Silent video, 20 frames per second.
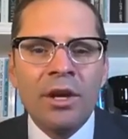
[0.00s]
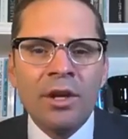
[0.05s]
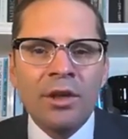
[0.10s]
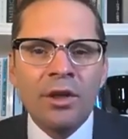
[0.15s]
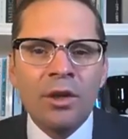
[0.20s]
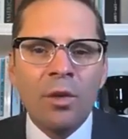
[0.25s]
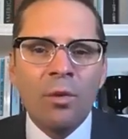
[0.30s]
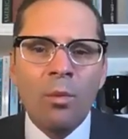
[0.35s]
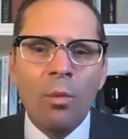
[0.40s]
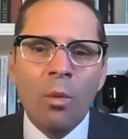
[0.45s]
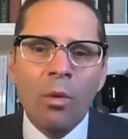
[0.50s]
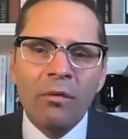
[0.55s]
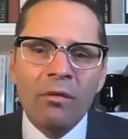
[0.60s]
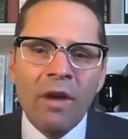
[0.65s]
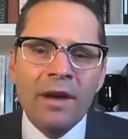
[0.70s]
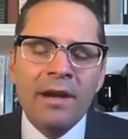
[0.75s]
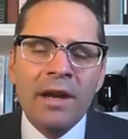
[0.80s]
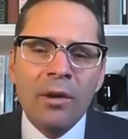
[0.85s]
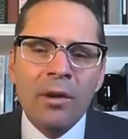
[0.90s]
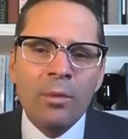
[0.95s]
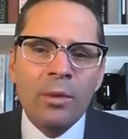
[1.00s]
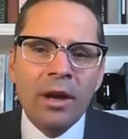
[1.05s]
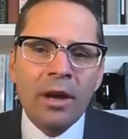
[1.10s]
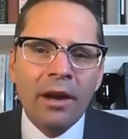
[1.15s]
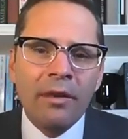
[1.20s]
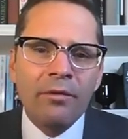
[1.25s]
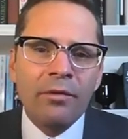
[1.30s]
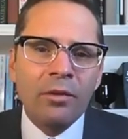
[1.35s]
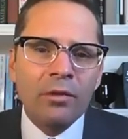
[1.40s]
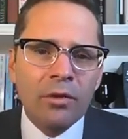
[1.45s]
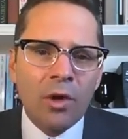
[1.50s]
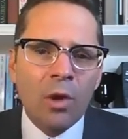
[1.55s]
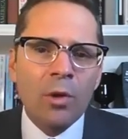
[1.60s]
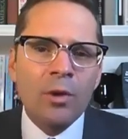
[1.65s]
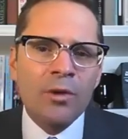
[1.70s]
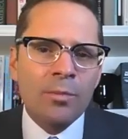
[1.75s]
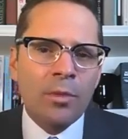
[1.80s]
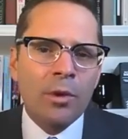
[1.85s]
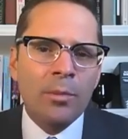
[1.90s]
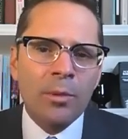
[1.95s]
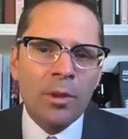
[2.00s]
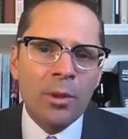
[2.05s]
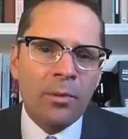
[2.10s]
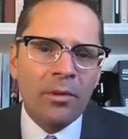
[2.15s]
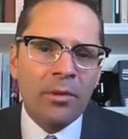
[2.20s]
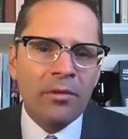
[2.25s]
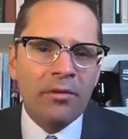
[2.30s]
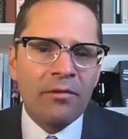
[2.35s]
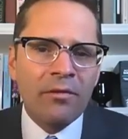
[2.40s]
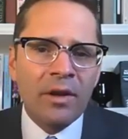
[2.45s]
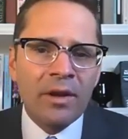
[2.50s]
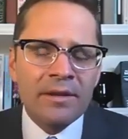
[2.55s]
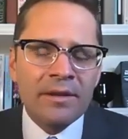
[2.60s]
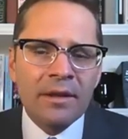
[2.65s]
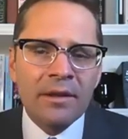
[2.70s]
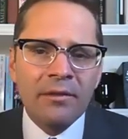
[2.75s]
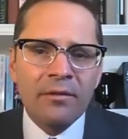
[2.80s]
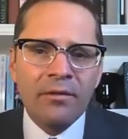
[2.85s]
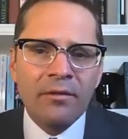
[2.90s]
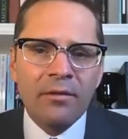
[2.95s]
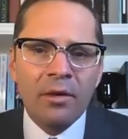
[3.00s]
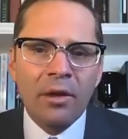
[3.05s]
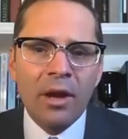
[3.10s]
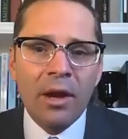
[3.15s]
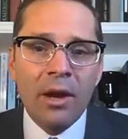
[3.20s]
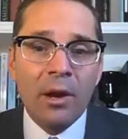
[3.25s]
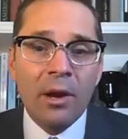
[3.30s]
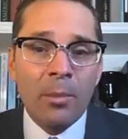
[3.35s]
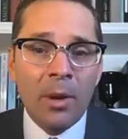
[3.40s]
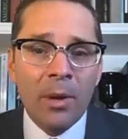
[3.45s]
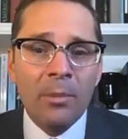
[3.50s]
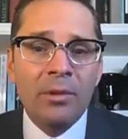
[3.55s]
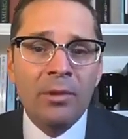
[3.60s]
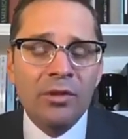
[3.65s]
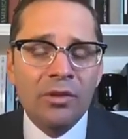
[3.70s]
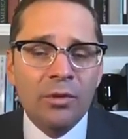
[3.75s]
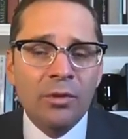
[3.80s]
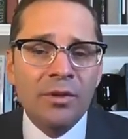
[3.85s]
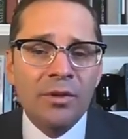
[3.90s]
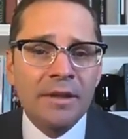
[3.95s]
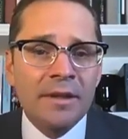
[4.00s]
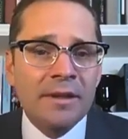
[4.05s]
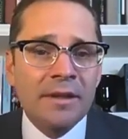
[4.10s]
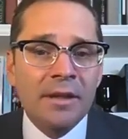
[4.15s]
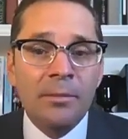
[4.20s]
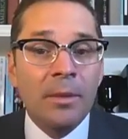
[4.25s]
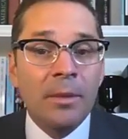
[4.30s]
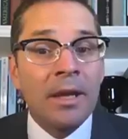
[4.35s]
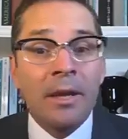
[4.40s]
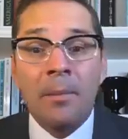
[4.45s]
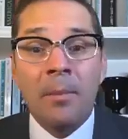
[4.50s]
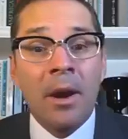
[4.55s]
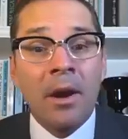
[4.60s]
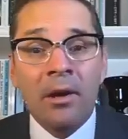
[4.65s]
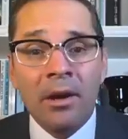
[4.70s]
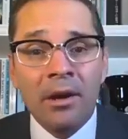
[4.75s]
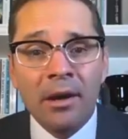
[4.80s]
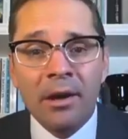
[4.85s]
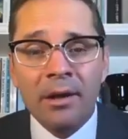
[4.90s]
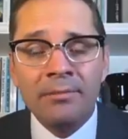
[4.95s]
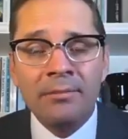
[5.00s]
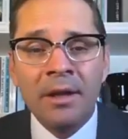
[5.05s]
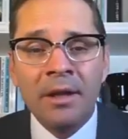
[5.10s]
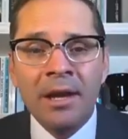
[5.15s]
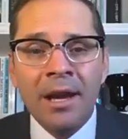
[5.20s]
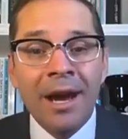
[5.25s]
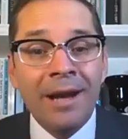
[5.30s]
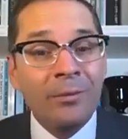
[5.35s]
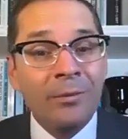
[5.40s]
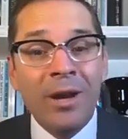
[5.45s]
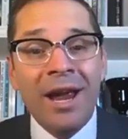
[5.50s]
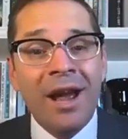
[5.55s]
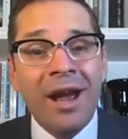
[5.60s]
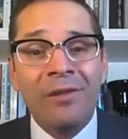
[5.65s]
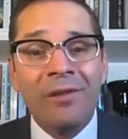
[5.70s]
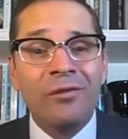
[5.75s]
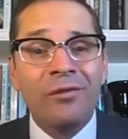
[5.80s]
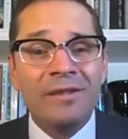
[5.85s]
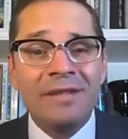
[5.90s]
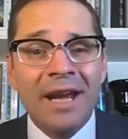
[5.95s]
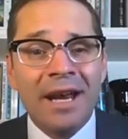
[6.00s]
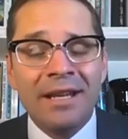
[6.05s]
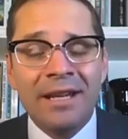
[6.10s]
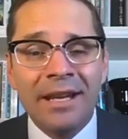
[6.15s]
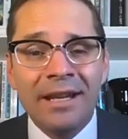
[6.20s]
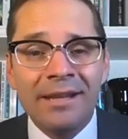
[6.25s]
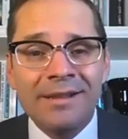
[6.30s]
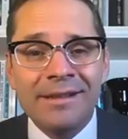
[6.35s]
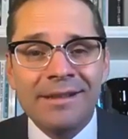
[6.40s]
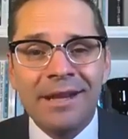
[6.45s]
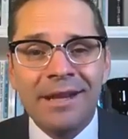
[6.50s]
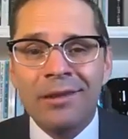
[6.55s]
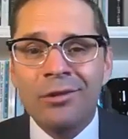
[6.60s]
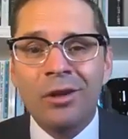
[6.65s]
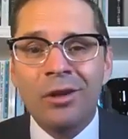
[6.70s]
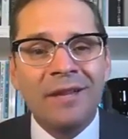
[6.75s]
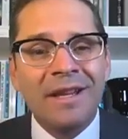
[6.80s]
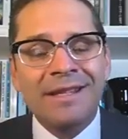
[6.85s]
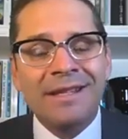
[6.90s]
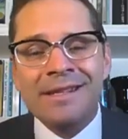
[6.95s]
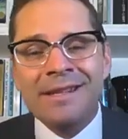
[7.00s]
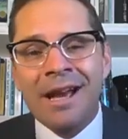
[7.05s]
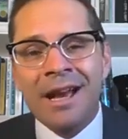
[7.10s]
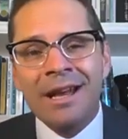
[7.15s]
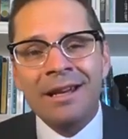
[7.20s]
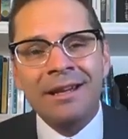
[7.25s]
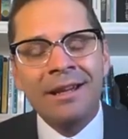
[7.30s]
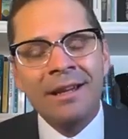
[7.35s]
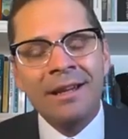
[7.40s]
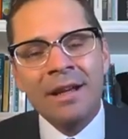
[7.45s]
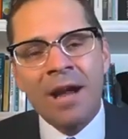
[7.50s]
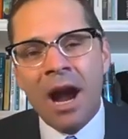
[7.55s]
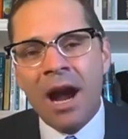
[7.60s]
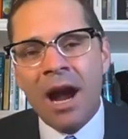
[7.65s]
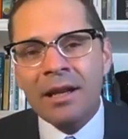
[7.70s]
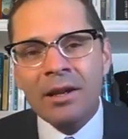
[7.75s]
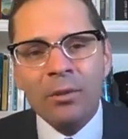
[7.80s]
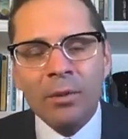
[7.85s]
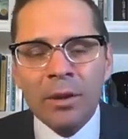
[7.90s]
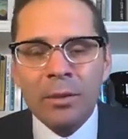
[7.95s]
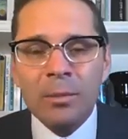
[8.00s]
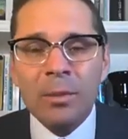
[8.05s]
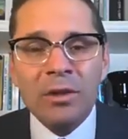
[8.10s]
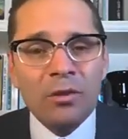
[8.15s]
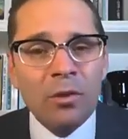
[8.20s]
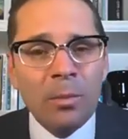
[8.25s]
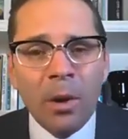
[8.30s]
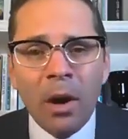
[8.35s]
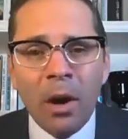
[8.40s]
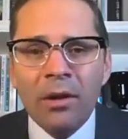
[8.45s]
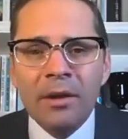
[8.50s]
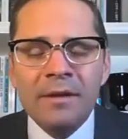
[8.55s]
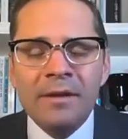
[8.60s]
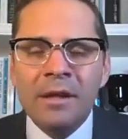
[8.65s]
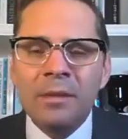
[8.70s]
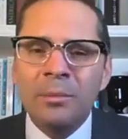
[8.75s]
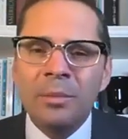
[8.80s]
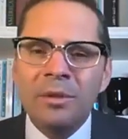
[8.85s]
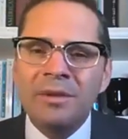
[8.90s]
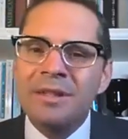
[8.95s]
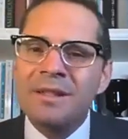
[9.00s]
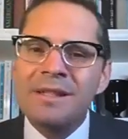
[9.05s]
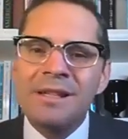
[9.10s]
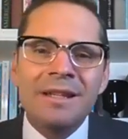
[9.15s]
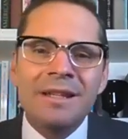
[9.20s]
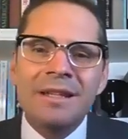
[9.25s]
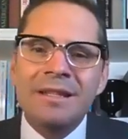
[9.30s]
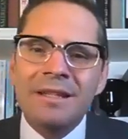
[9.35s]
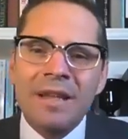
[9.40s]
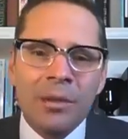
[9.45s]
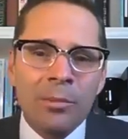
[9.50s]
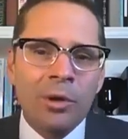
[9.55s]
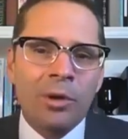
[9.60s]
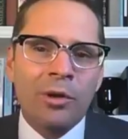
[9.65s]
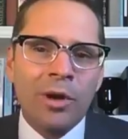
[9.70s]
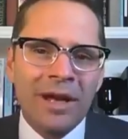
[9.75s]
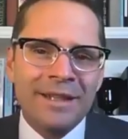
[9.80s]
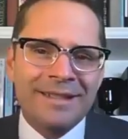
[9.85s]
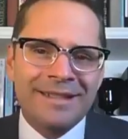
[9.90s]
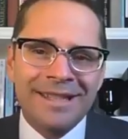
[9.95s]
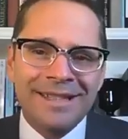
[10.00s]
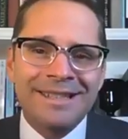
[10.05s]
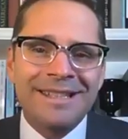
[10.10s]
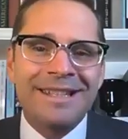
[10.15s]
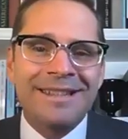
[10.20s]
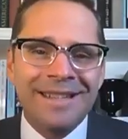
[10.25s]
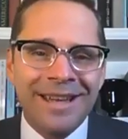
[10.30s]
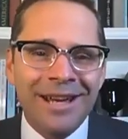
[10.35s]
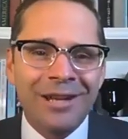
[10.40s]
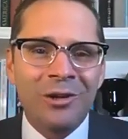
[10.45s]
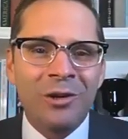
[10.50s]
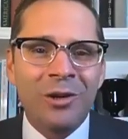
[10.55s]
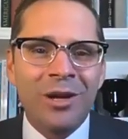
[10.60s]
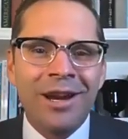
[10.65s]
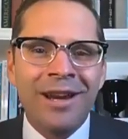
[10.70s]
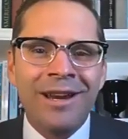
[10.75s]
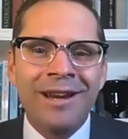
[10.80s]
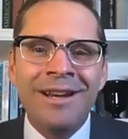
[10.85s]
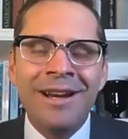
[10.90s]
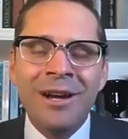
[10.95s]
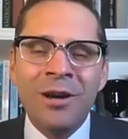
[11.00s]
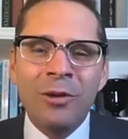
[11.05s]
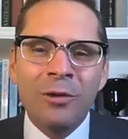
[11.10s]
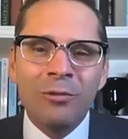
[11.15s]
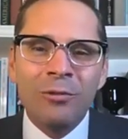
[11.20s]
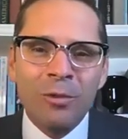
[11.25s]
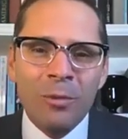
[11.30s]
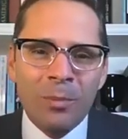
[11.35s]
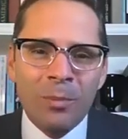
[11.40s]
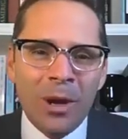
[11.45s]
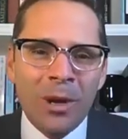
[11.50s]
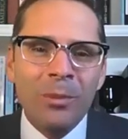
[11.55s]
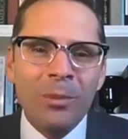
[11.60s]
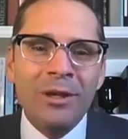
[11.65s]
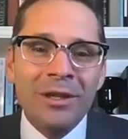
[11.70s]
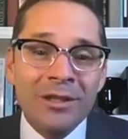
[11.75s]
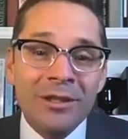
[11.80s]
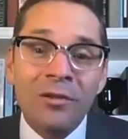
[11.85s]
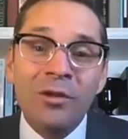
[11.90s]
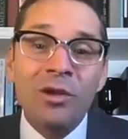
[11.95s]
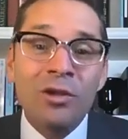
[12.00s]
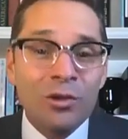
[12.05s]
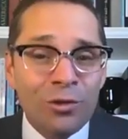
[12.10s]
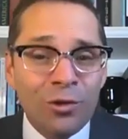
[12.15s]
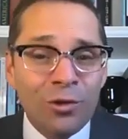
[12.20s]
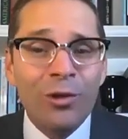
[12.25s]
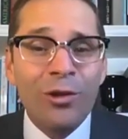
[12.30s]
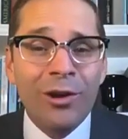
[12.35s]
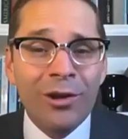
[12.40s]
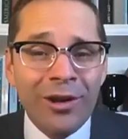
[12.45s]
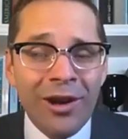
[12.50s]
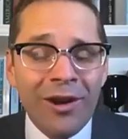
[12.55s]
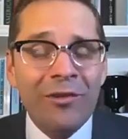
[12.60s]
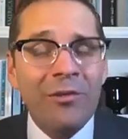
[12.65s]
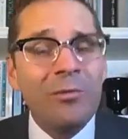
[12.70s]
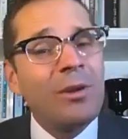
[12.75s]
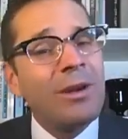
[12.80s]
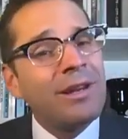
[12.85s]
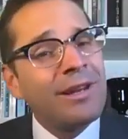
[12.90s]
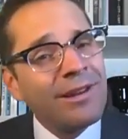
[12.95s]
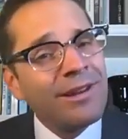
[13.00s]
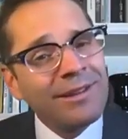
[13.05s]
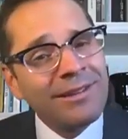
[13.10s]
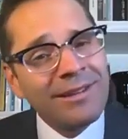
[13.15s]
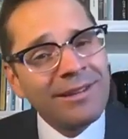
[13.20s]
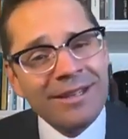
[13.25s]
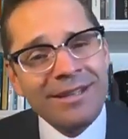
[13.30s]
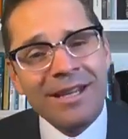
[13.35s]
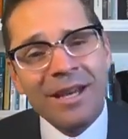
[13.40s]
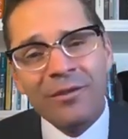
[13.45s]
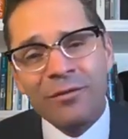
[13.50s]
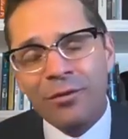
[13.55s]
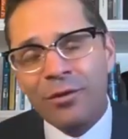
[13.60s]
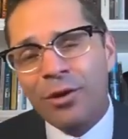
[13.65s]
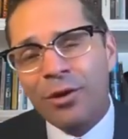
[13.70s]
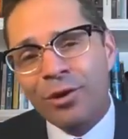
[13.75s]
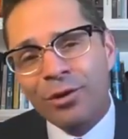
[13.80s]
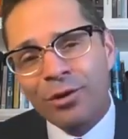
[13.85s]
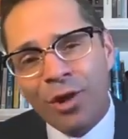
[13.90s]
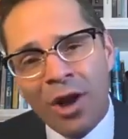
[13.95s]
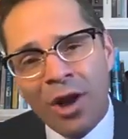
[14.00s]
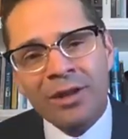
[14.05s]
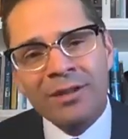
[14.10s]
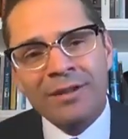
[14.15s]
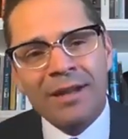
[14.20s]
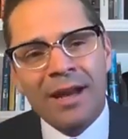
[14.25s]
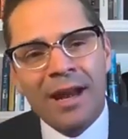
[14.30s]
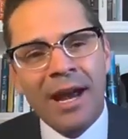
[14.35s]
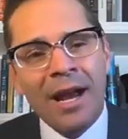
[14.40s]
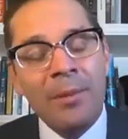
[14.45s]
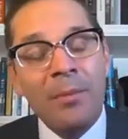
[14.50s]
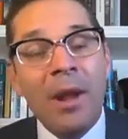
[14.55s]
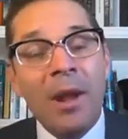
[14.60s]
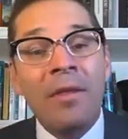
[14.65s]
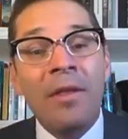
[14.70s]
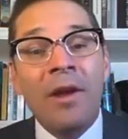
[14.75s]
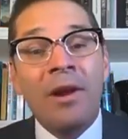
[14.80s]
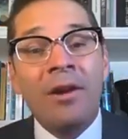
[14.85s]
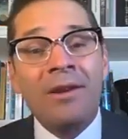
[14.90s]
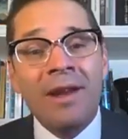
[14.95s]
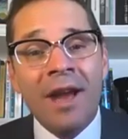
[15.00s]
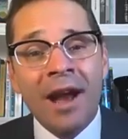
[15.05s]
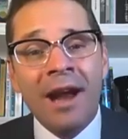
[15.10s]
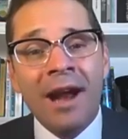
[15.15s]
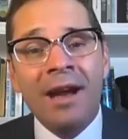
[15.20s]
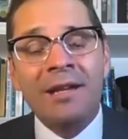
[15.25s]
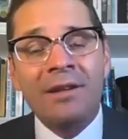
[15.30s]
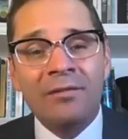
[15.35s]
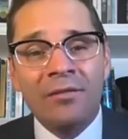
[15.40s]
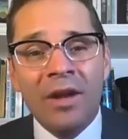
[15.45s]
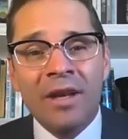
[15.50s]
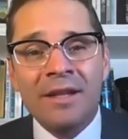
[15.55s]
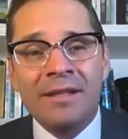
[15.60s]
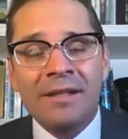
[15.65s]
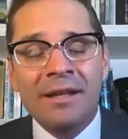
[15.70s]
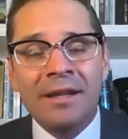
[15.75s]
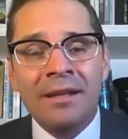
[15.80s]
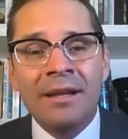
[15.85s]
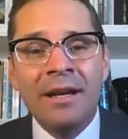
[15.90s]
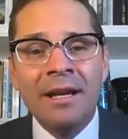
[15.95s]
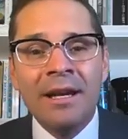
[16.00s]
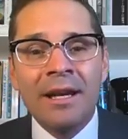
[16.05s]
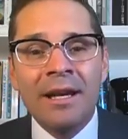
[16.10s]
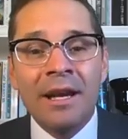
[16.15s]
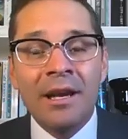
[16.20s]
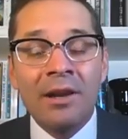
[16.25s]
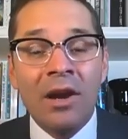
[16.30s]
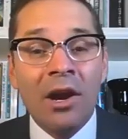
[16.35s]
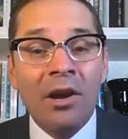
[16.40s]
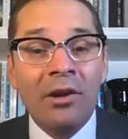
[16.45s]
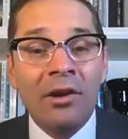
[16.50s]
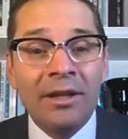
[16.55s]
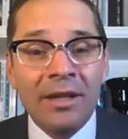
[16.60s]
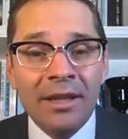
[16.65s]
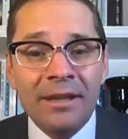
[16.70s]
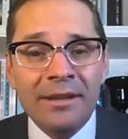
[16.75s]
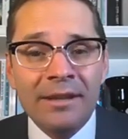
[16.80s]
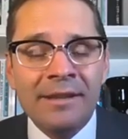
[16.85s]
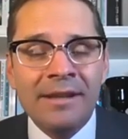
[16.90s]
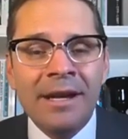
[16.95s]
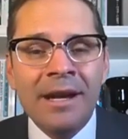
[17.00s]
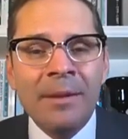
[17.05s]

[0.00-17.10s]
You know, right now we have the lowest per pupil funding for our public school system in America, and we have for decades. And look, that's not, I don't want to be too partisan, but that's not the Democrats that did that, okay? Republicans have controlled our government in this state for a long time, and they are not investing in our kids.